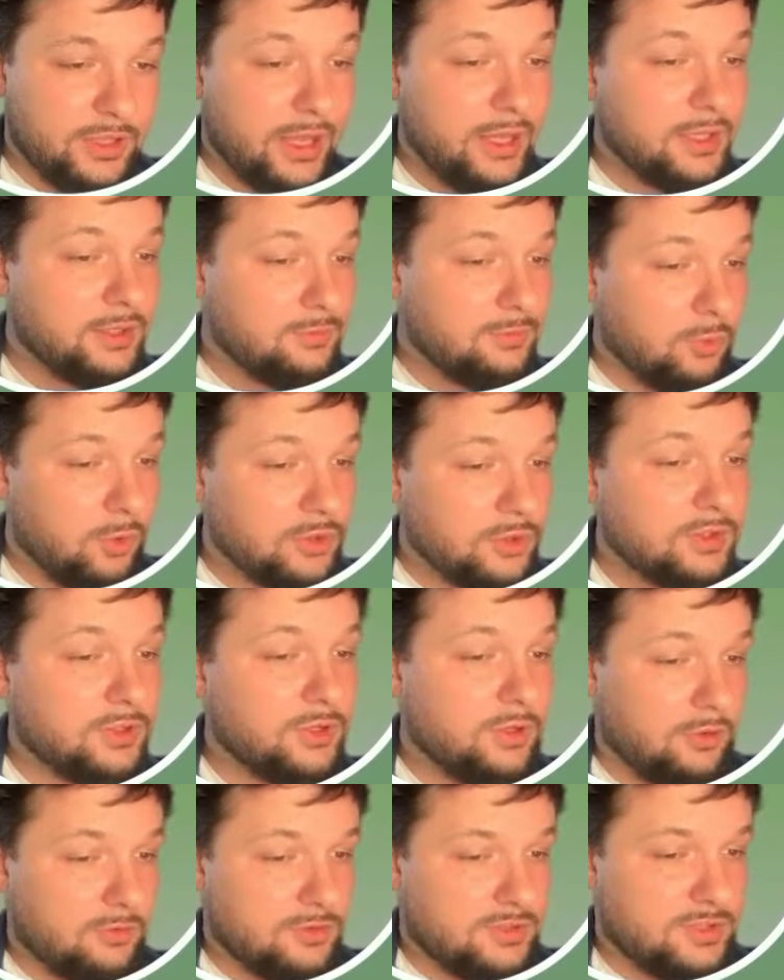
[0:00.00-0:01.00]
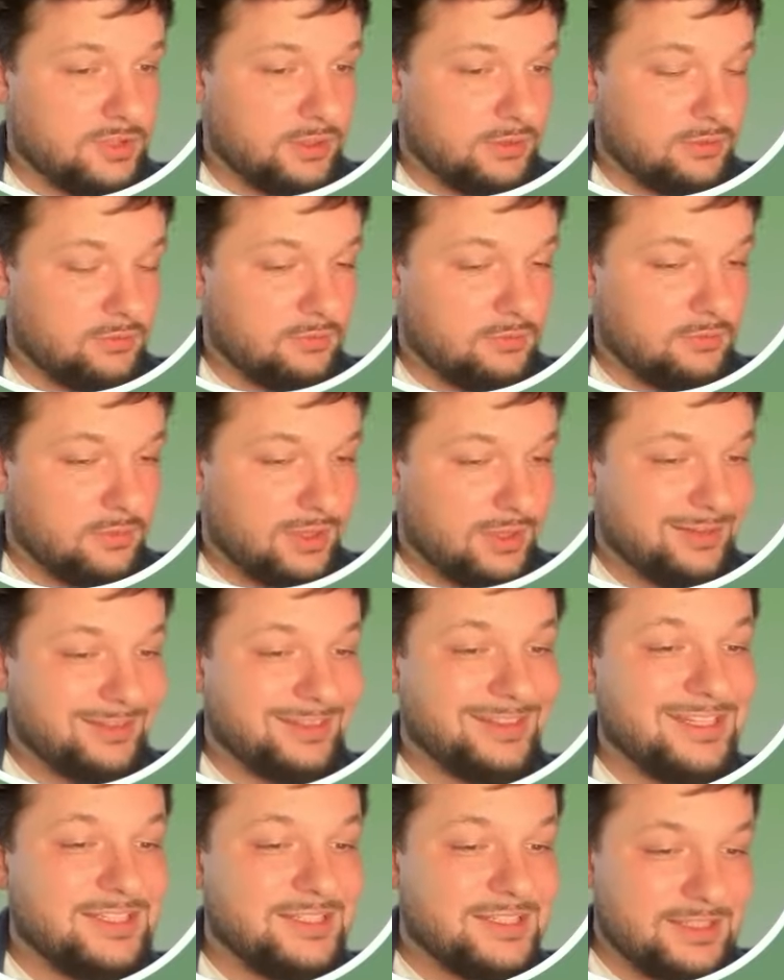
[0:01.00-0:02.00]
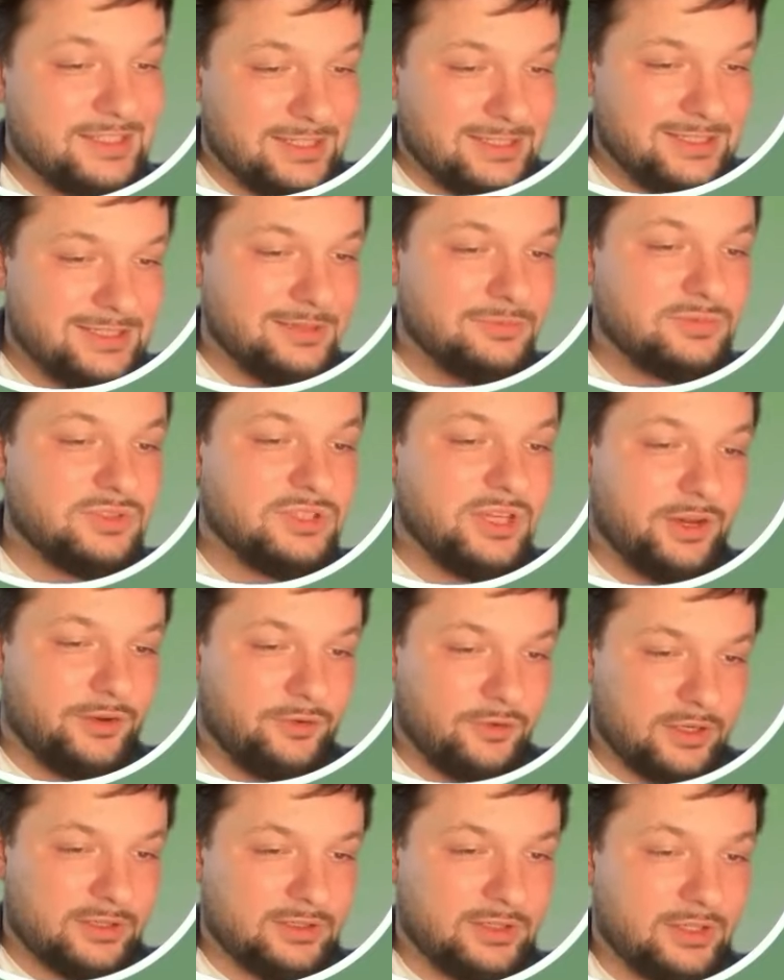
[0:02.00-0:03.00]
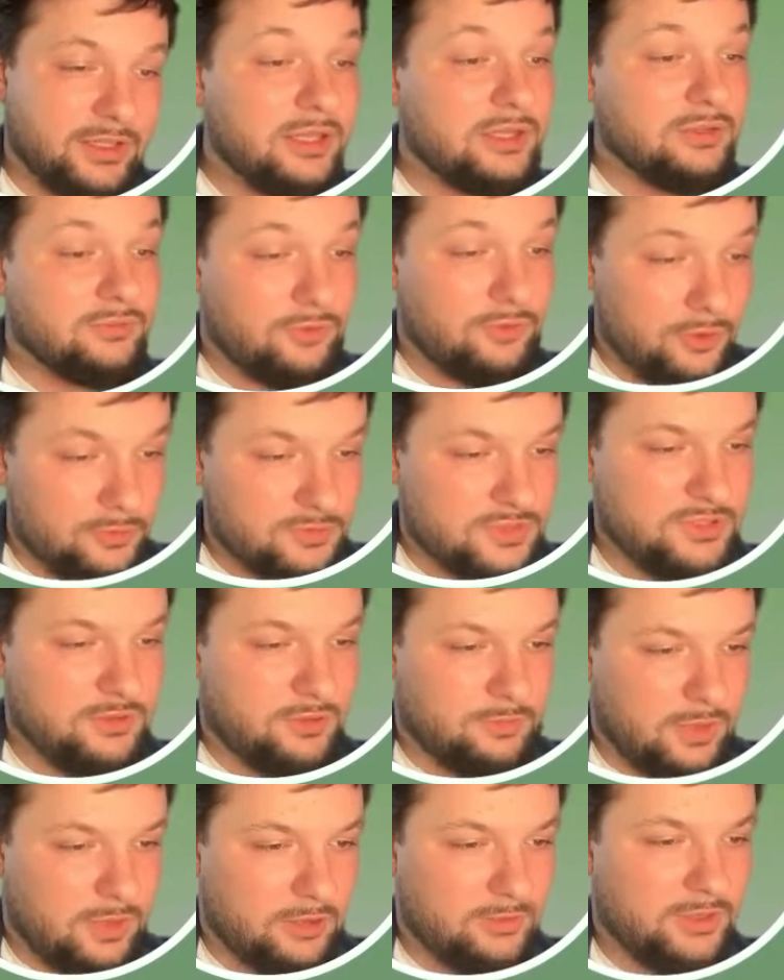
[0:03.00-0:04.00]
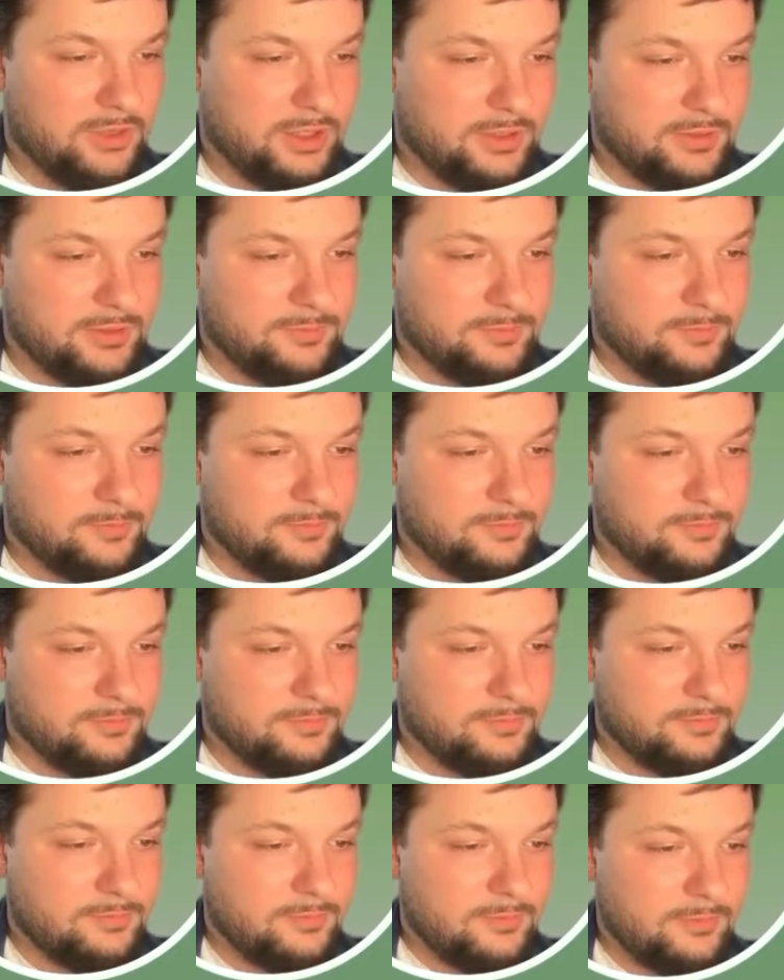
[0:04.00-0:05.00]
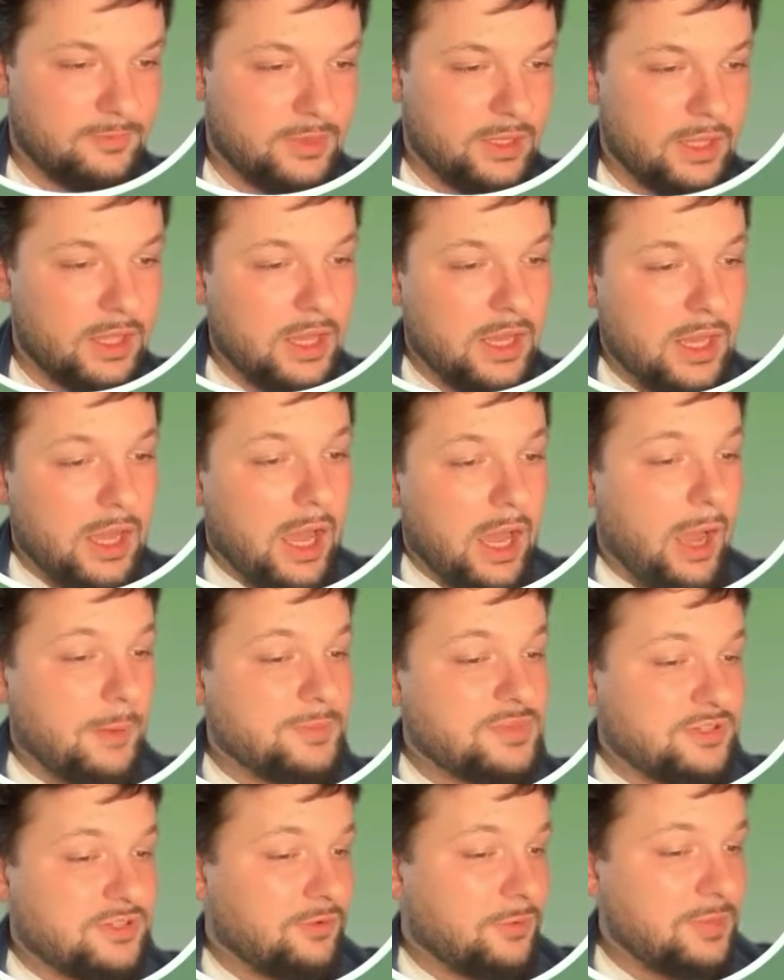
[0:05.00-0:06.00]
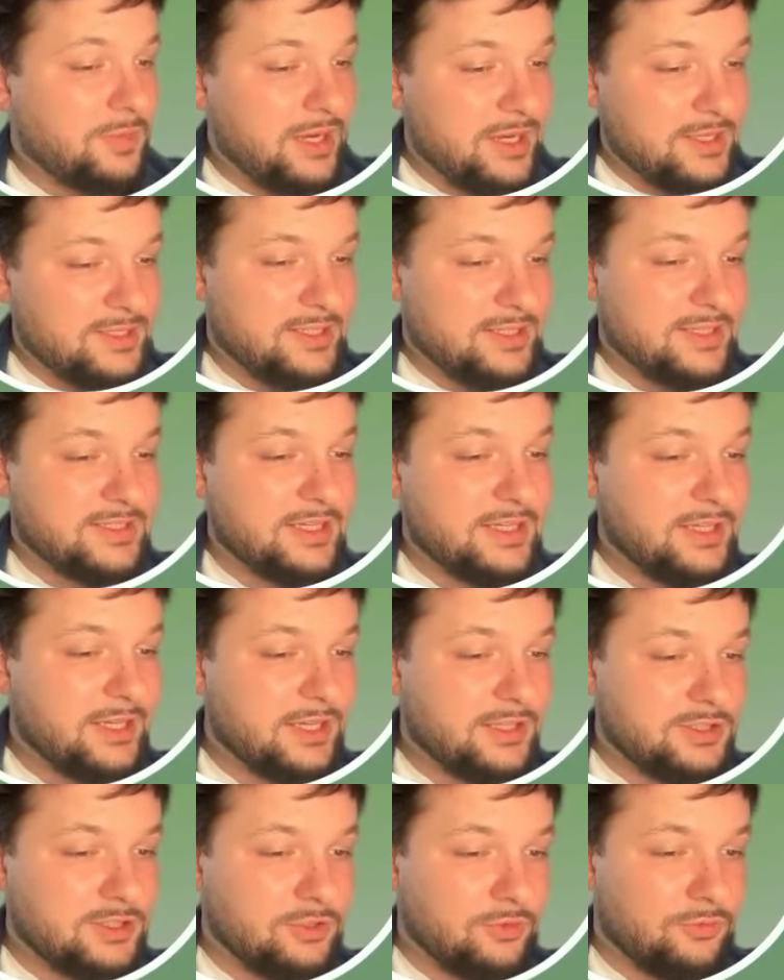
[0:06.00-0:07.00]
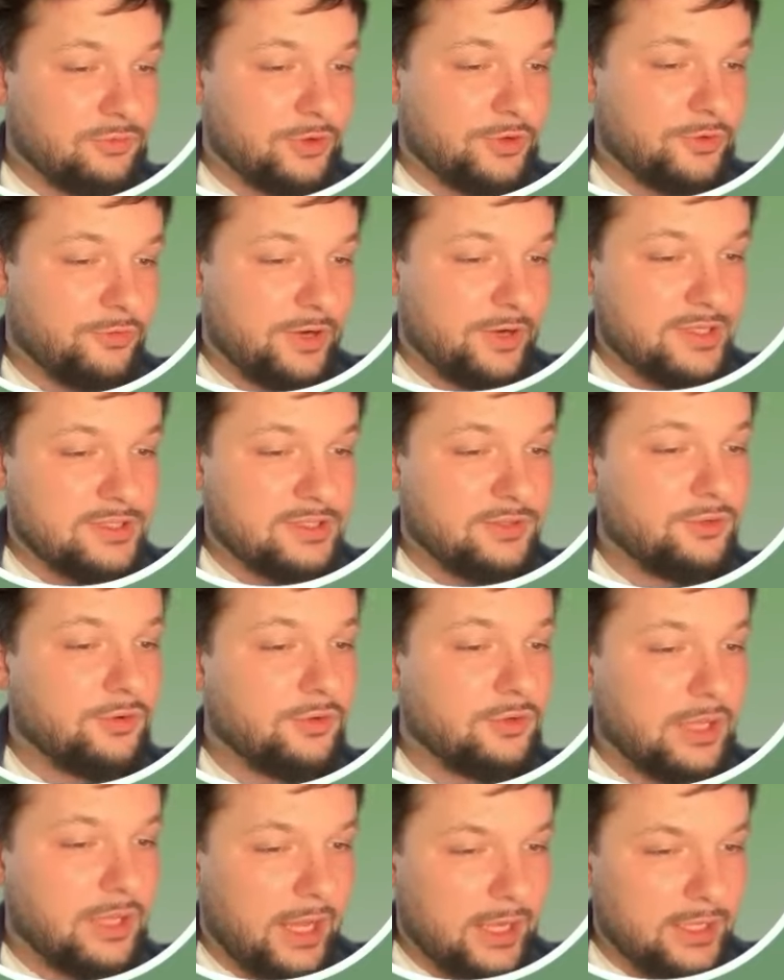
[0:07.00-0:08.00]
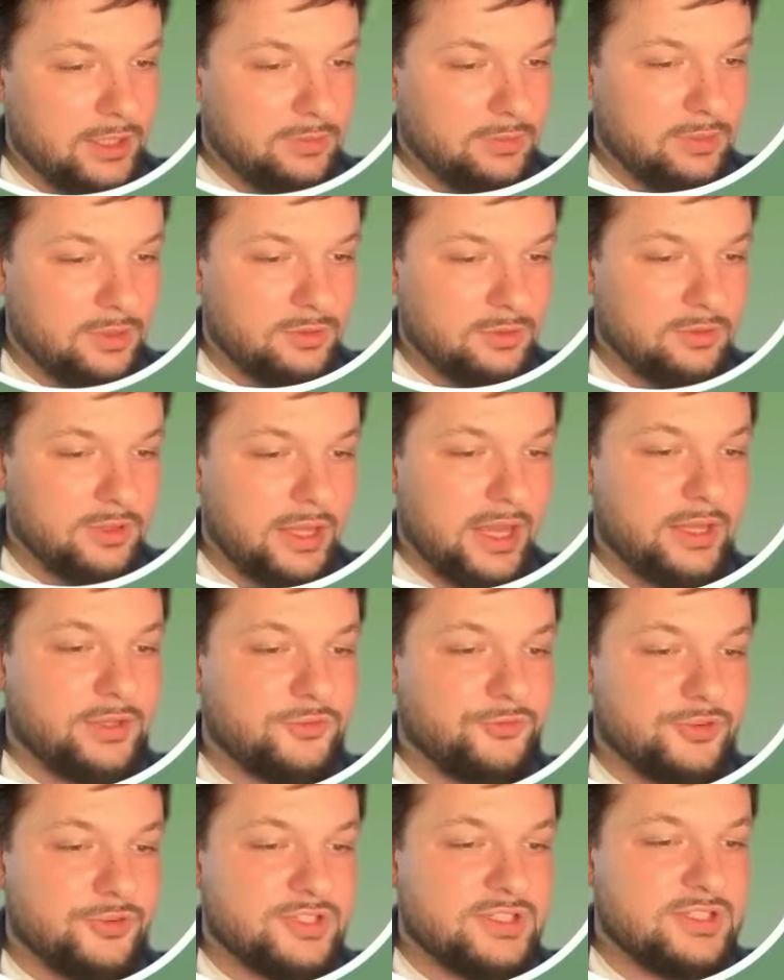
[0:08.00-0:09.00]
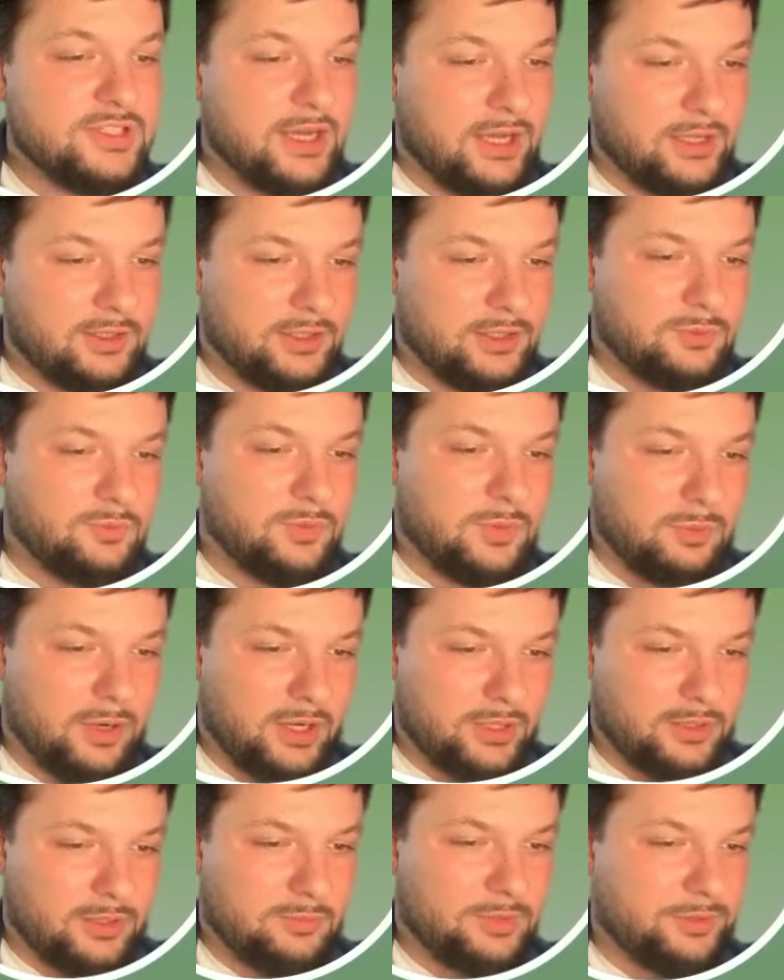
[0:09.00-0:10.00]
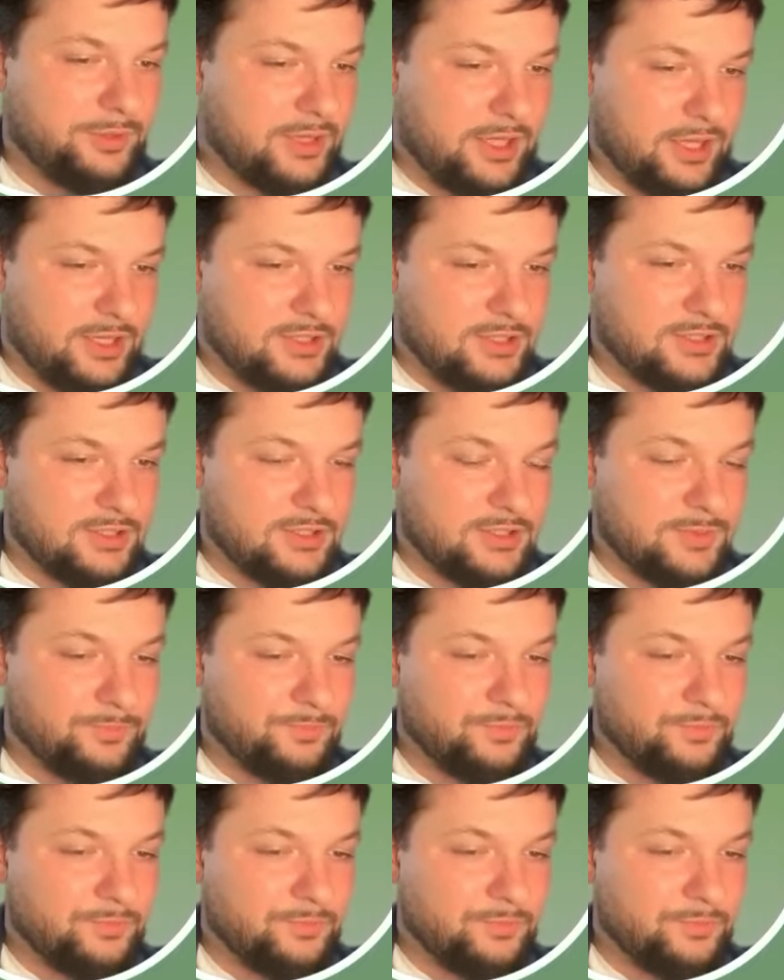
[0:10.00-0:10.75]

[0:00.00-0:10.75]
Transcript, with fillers: and what caused it. The system directly informs you about that. Observability is a key tool for creating reliable and resilient mobile applications.